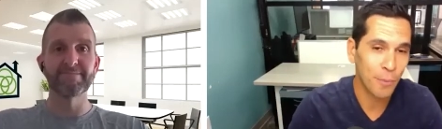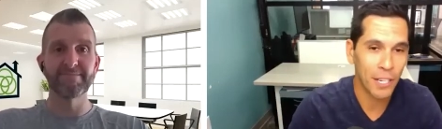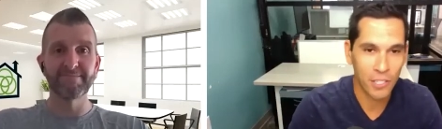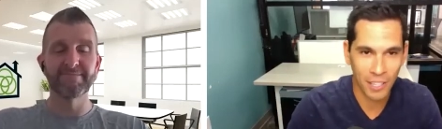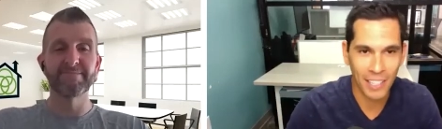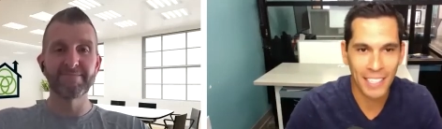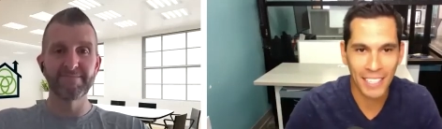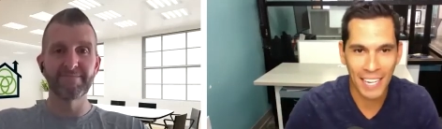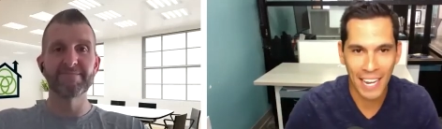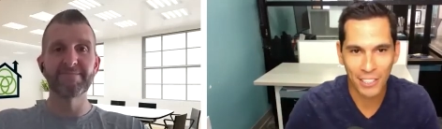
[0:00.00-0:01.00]
Speaker 1: much and not taking
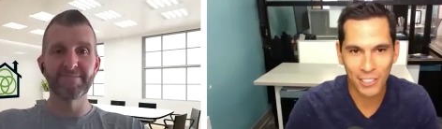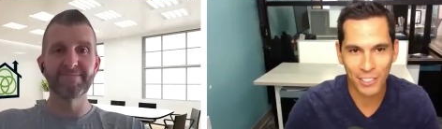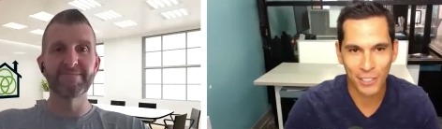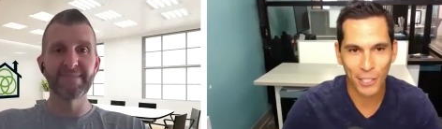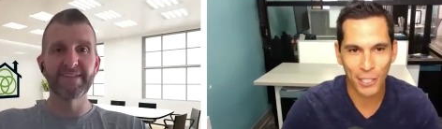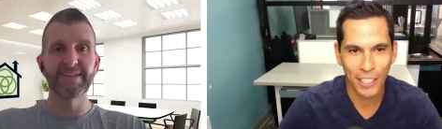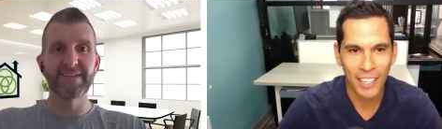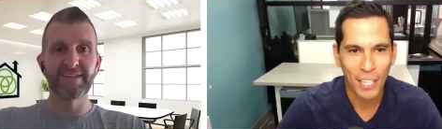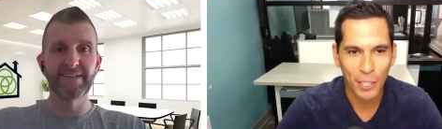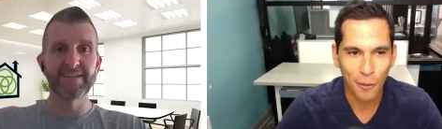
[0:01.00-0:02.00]
action. So you
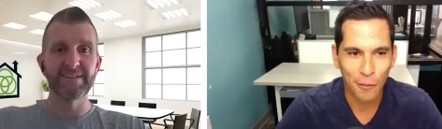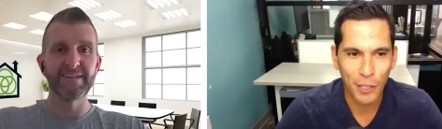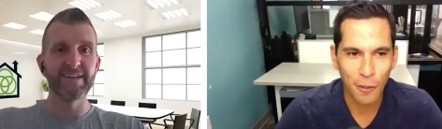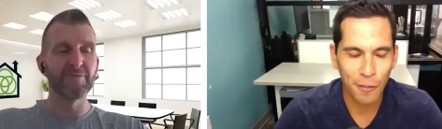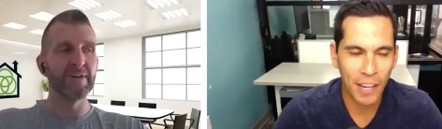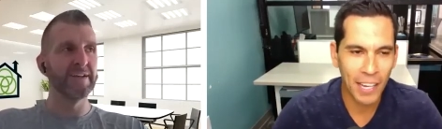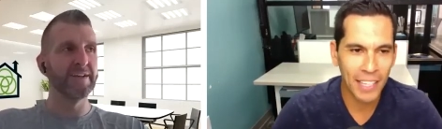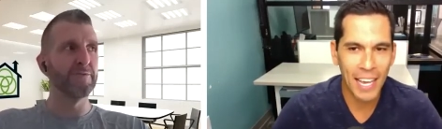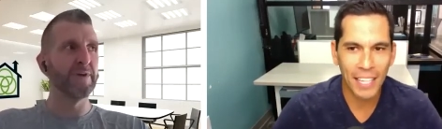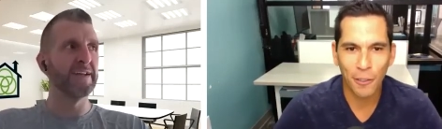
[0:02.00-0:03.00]
you'll you'll find yeah, that
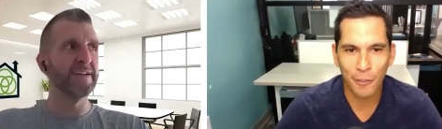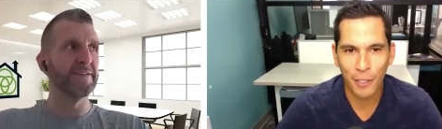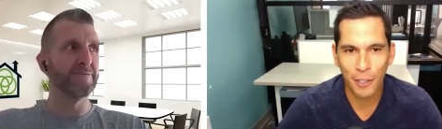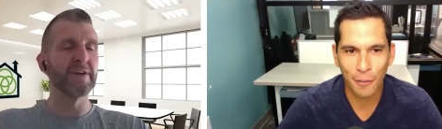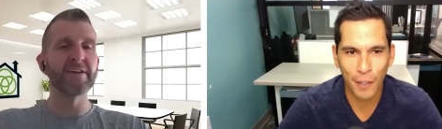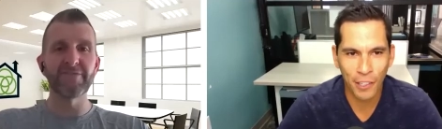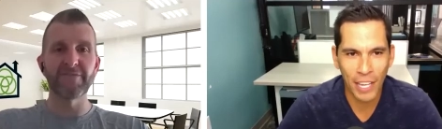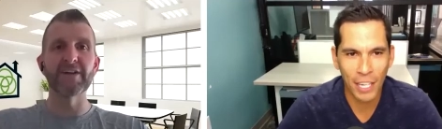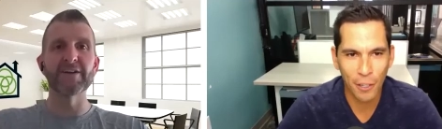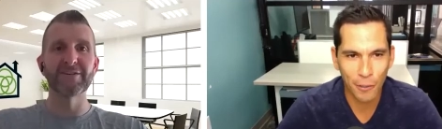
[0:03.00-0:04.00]
ready, ready, ready,
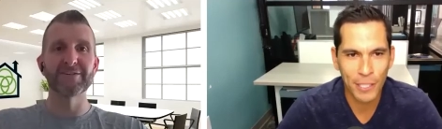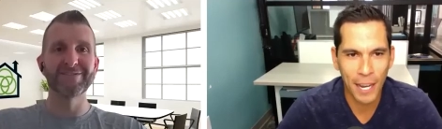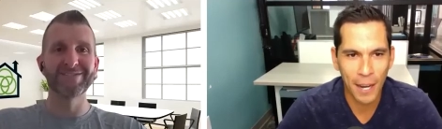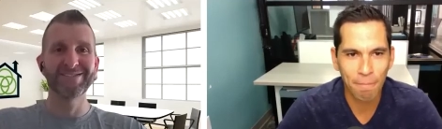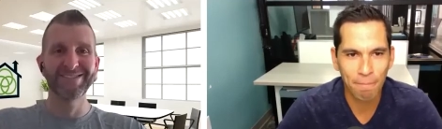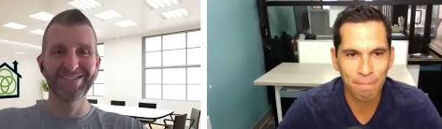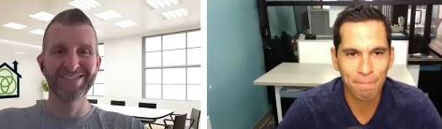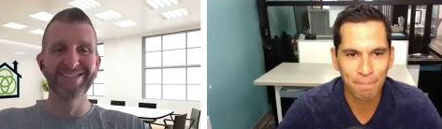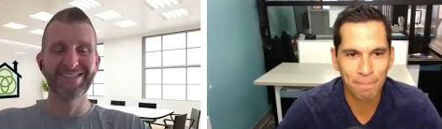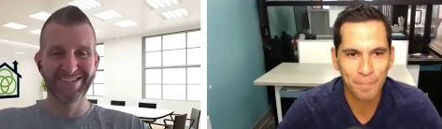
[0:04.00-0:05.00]
that fire.
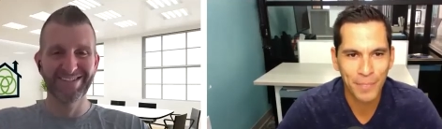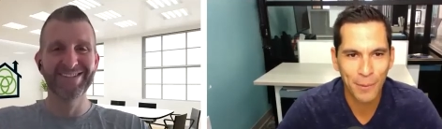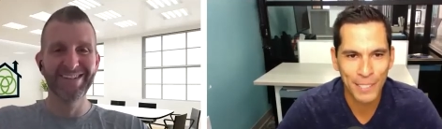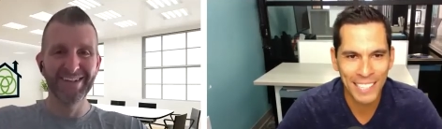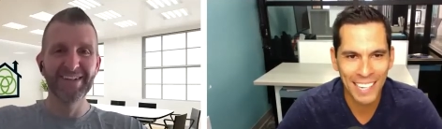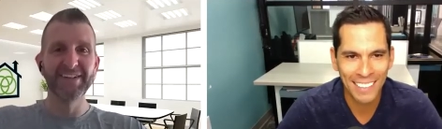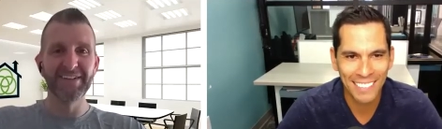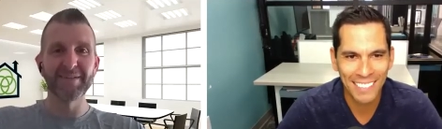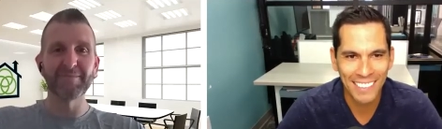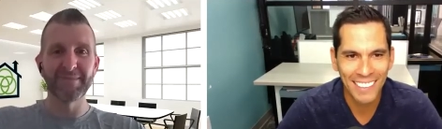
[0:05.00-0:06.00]
What's that?
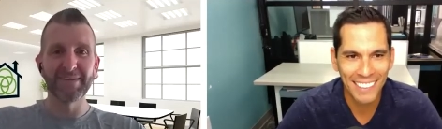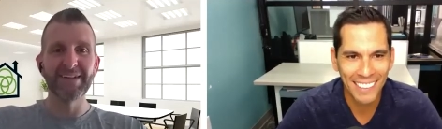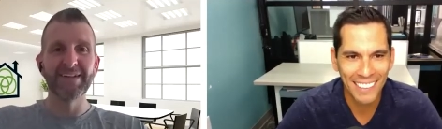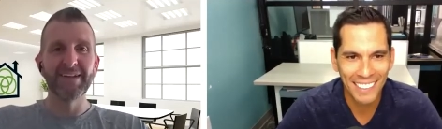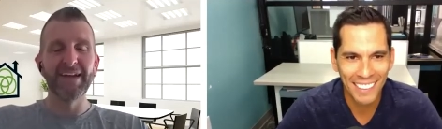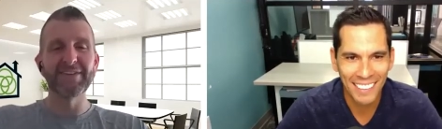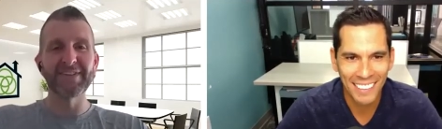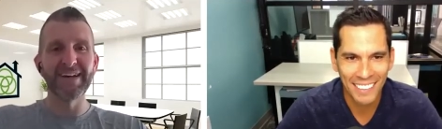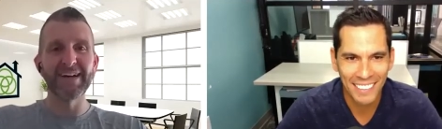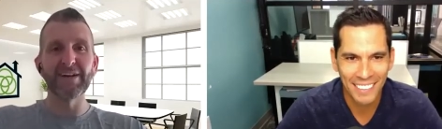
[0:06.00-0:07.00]
Speaker 2: Yep,
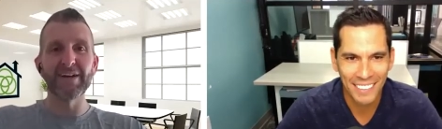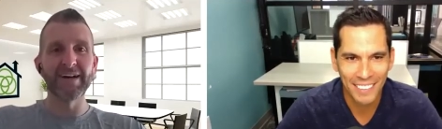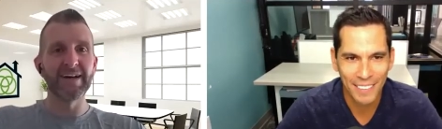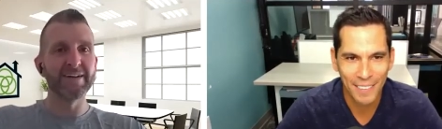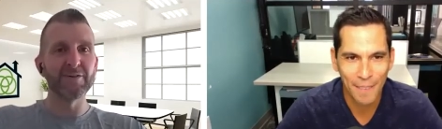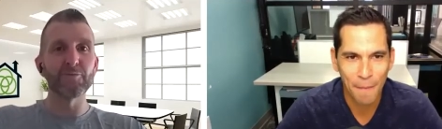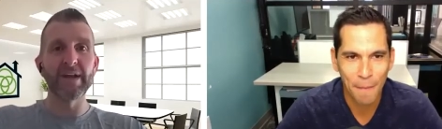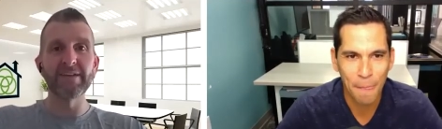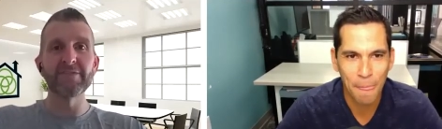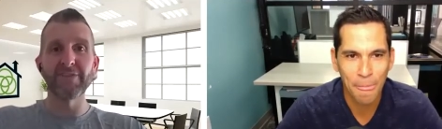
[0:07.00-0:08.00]
it's a uh, uh,
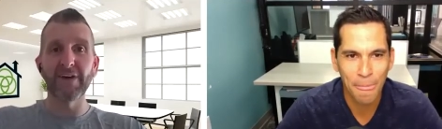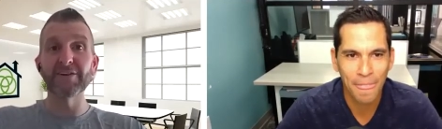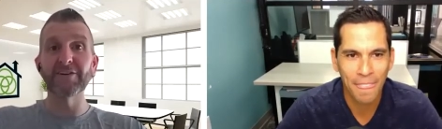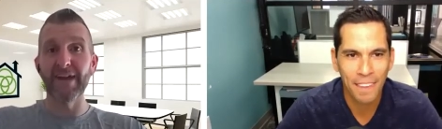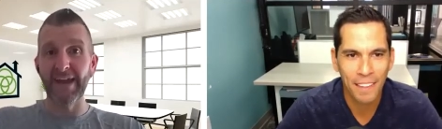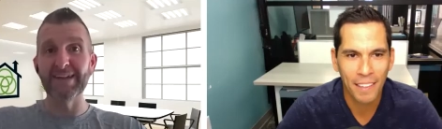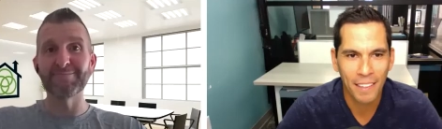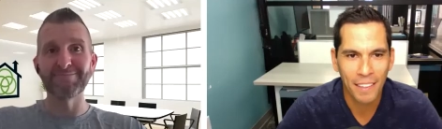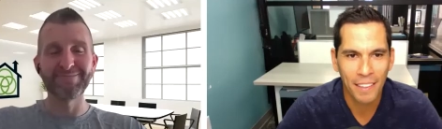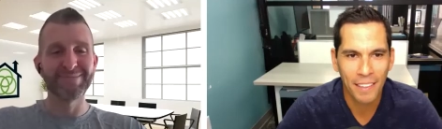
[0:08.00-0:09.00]
ready, fire,
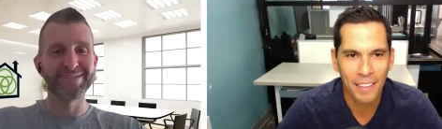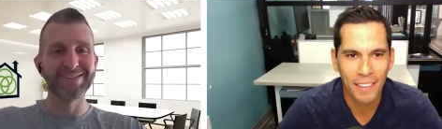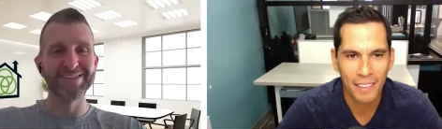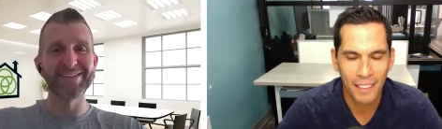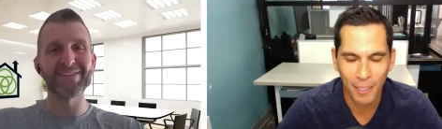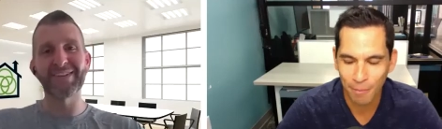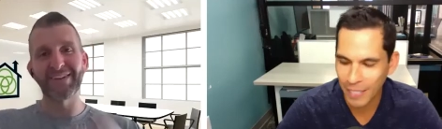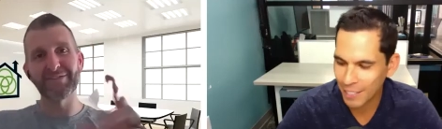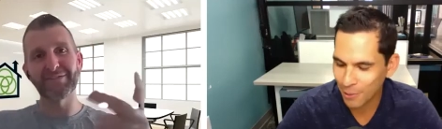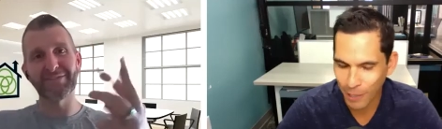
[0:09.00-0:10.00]
aim. Yep,
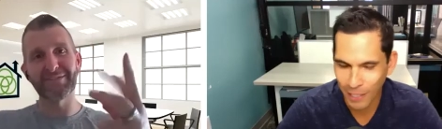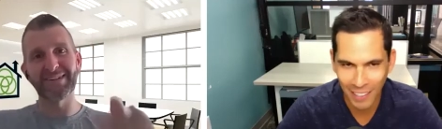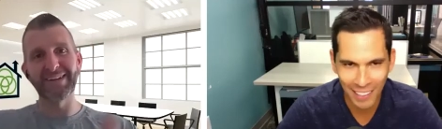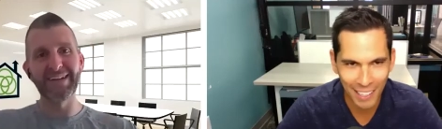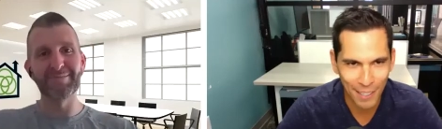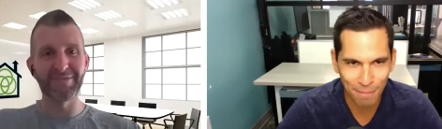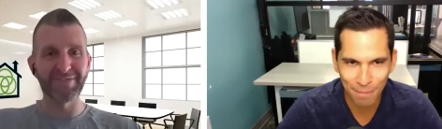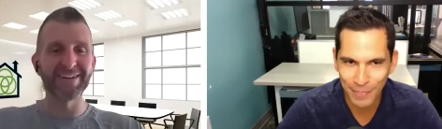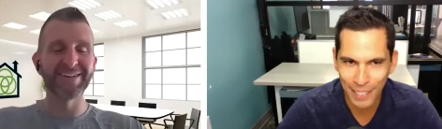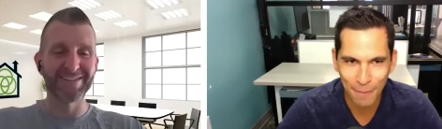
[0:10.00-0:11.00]
that's the way I am. Aim
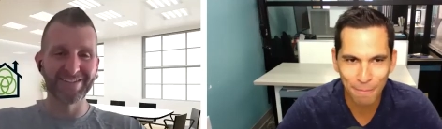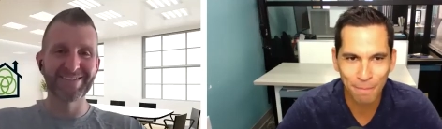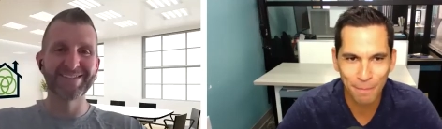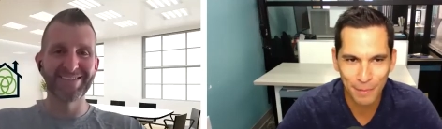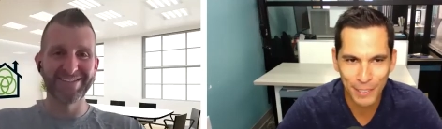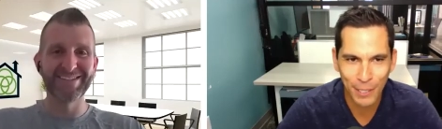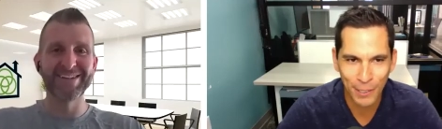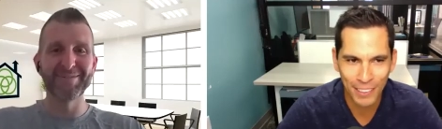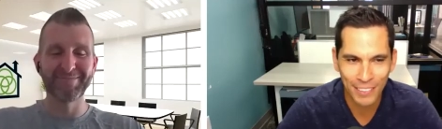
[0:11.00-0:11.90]
yep.
Speaker 1: fire. Totally,